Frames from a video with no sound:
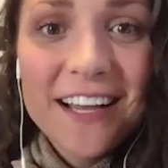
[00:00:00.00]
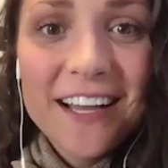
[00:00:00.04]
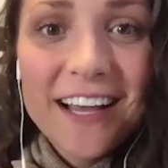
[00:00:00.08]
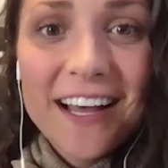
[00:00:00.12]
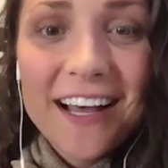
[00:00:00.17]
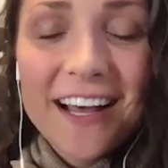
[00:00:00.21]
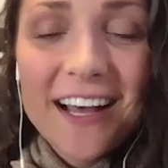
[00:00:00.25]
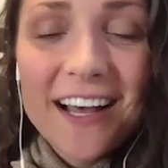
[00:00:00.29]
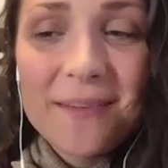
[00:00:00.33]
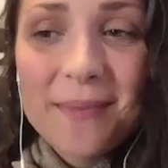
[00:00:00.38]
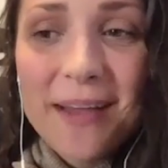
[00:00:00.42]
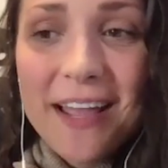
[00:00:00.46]

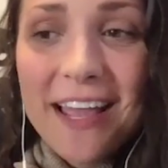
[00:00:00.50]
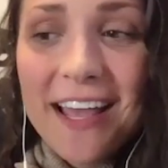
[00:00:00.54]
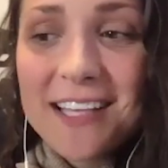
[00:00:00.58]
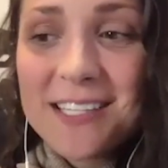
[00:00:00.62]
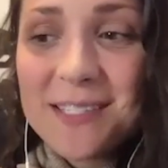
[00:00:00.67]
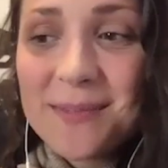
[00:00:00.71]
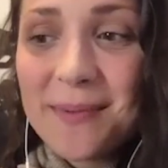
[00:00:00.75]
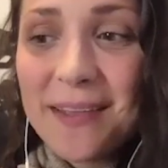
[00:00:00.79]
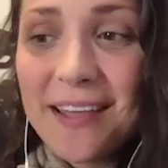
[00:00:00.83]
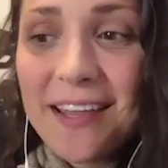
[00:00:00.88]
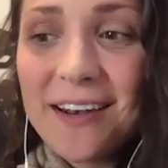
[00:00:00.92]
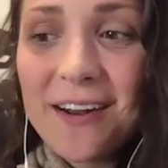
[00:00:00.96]
uh, my
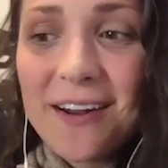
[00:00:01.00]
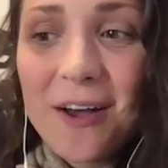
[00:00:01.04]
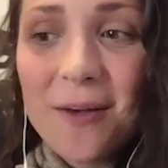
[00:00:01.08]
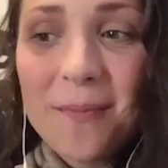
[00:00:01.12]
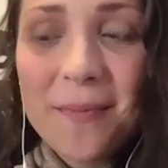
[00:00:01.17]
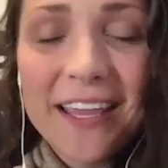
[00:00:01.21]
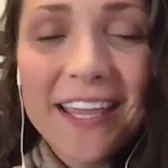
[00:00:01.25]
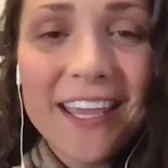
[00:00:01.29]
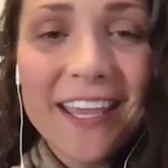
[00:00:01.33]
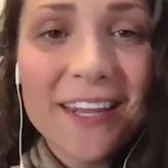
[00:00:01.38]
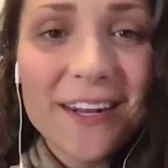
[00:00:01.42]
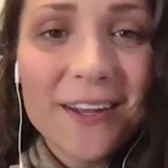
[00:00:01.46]
husband, all my
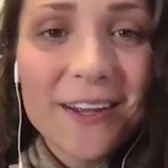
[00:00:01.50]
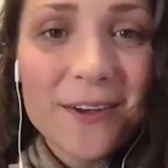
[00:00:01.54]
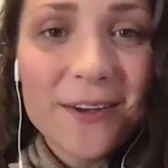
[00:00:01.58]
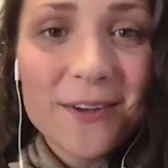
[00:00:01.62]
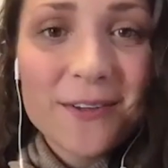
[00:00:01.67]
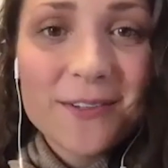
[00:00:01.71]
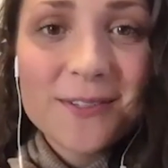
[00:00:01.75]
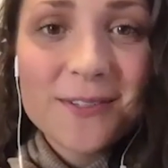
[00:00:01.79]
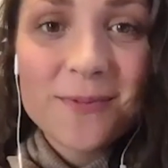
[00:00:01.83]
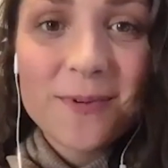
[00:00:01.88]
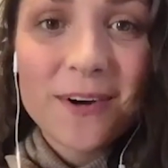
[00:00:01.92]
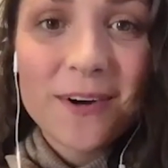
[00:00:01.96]

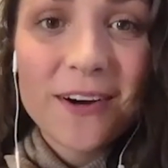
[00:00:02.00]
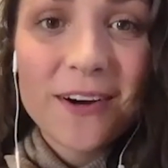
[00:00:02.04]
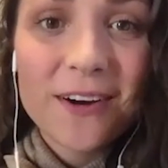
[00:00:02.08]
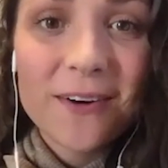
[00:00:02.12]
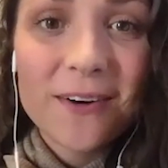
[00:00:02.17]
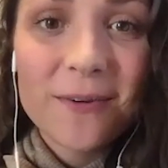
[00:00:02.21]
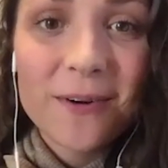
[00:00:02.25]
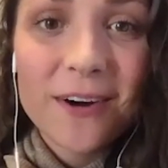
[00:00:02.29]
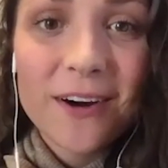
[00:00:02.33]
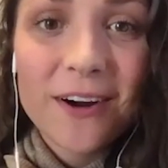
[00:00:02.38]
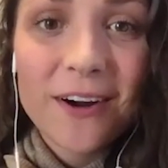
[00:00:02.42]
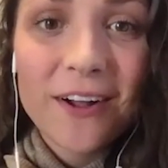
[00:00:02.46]
kiddos, we're
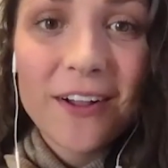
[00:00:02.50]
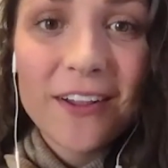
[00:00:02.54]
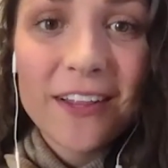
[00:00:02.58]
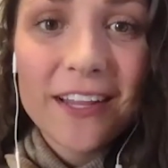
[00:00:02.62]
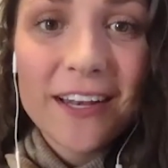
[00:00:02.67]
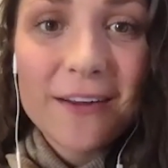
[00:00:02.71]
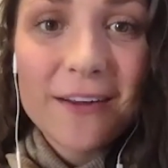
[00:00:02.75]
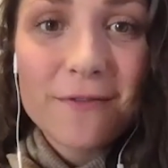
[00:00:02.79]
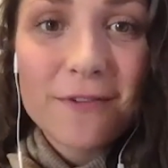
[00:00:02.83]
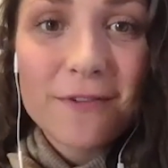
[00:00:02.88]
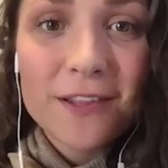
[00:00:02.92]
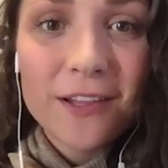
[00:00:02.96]
we're all in it
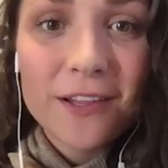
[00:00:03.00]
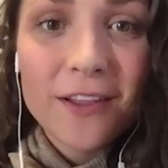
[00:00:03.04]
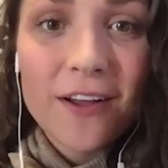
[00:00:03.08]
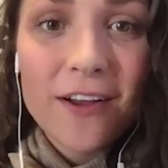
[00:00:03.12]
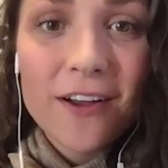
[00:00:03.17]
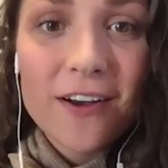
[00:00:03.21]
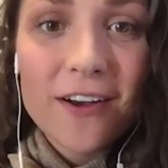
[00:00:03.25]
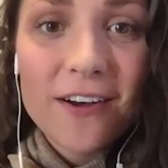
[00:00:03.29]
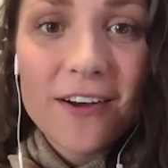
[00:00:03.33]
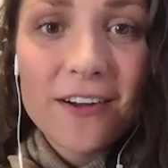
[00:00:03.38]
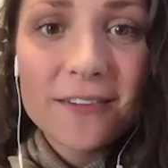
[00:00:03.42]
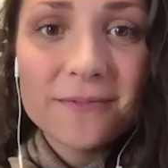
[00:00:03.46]
for the long
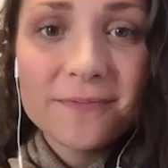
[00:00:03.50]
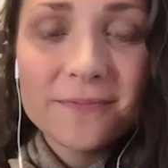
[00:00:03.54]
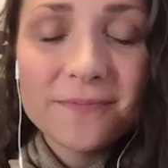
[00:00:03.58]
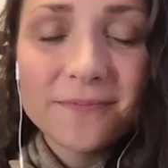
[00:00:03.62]
haul.